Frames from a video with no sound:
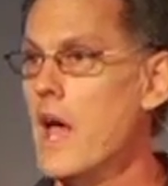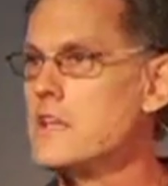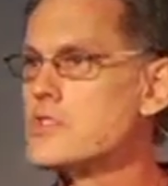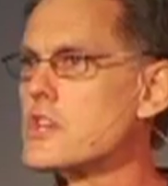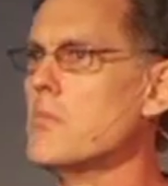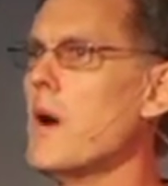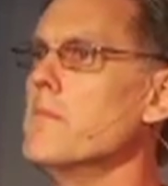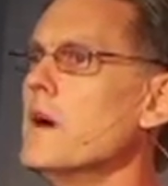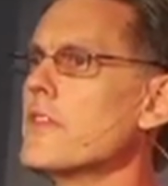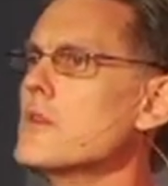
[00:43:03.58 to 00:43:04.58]
And so my
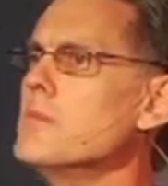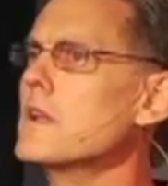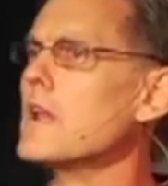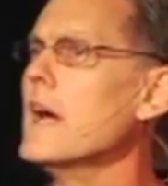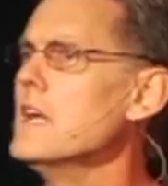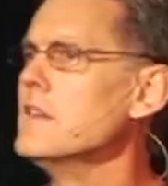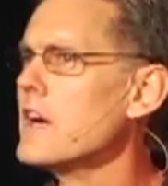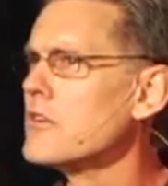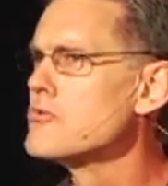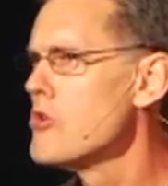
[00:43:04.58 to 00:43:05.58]
mother would be laying
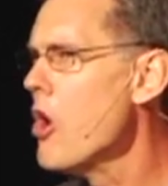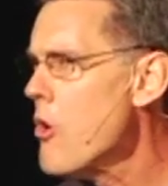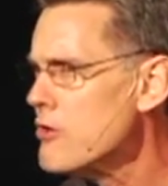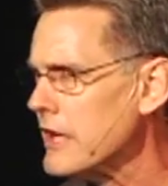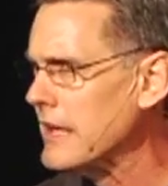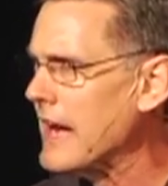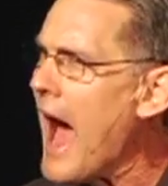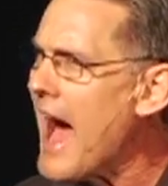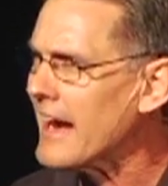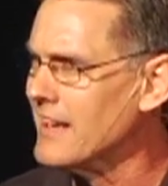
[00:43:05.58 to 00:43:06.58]
there groaning in
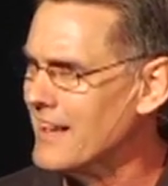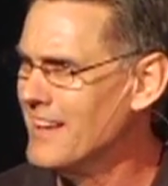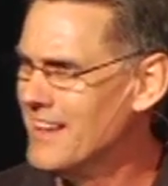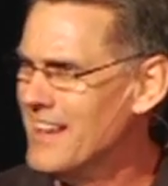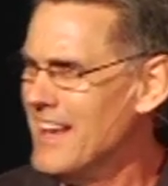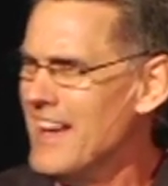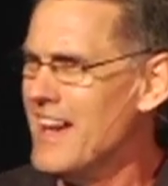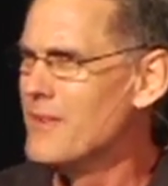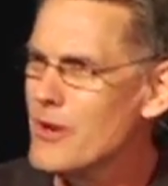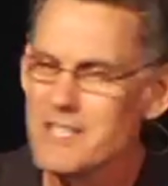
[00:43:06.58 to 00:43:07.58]
agony,
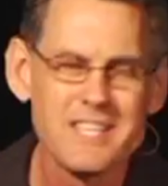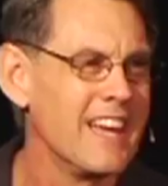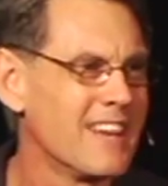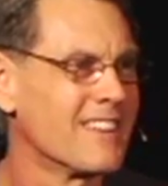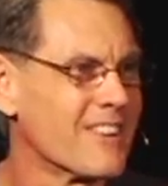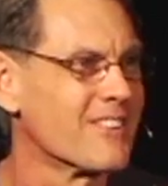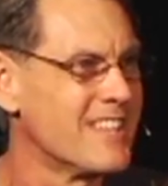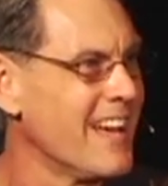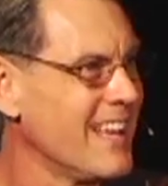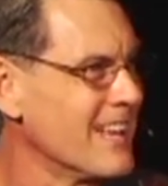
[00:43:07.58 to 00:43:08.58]
and we'd take a little
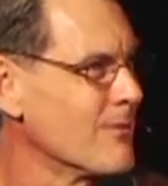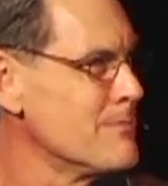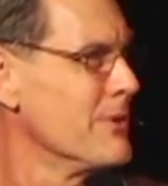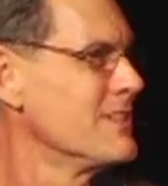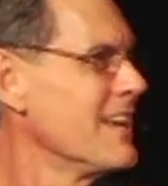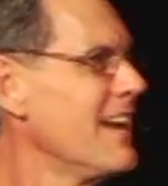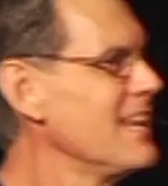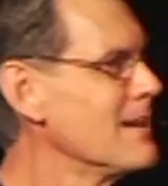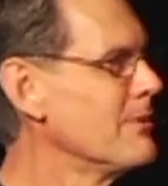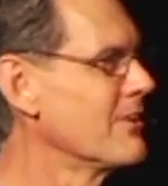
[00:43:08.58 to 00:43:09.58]
Teddy and we'd put
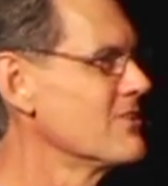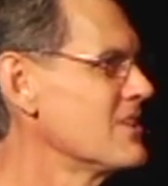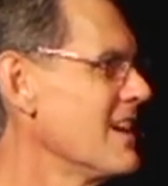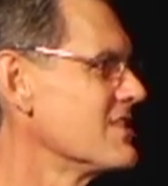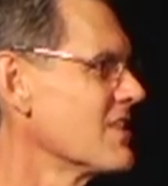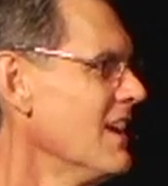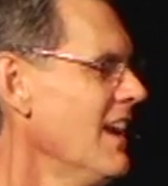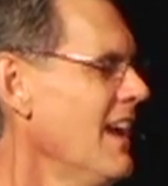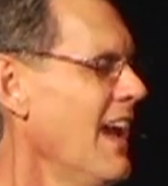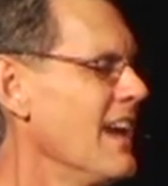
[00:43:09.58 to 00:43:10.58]
Teddy up on her chest.
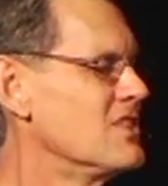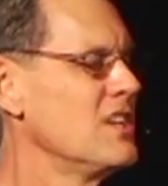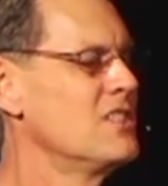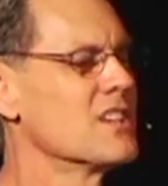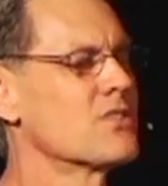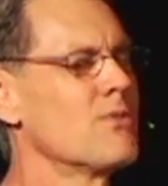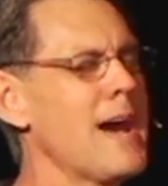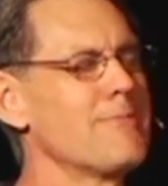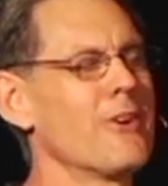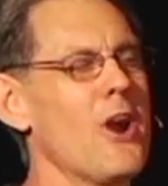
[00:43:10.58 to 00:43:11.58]
And she'd just
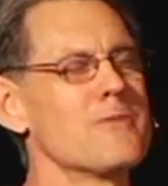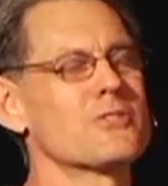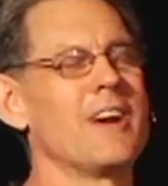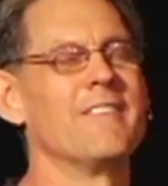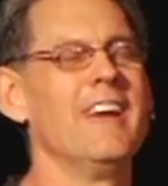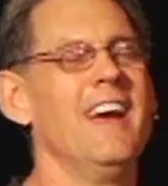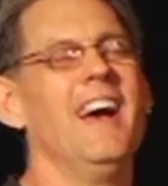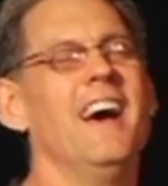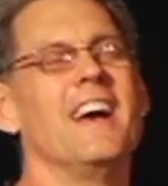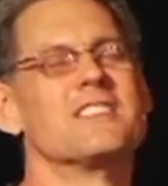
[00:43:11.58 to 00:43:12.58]
wrap her arms around
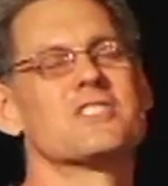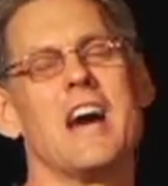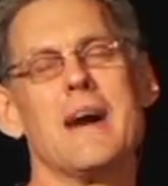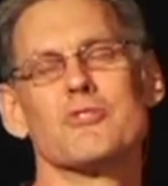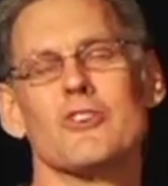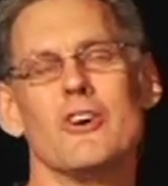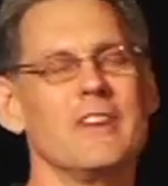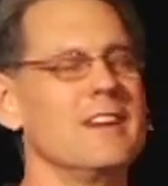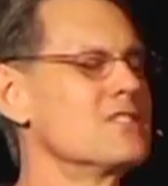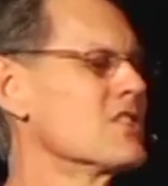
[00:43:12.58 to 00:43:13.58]
and stop
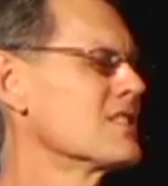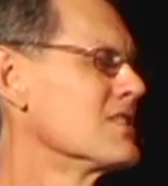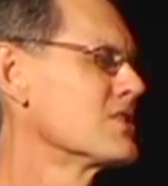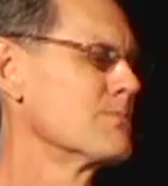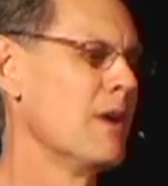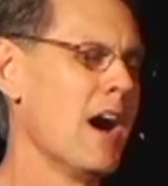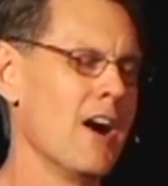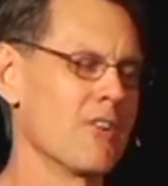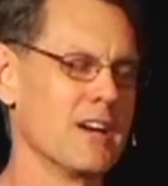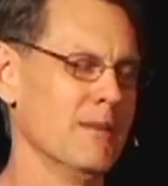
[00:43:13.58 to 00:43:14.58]
groaning and just a
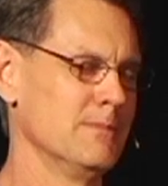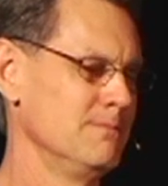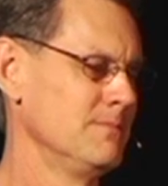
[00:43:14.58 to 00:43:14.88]
smile come.